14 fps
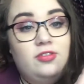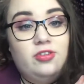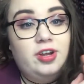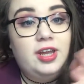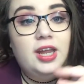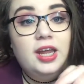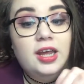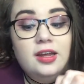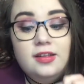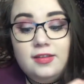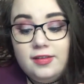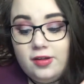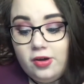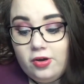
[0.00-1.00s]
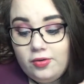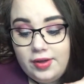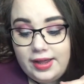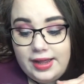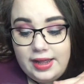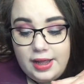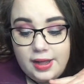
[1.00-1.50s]
to try. So
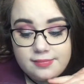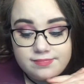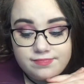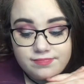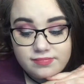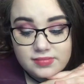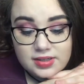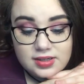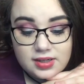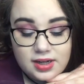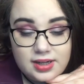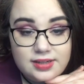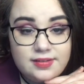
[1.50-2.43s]
I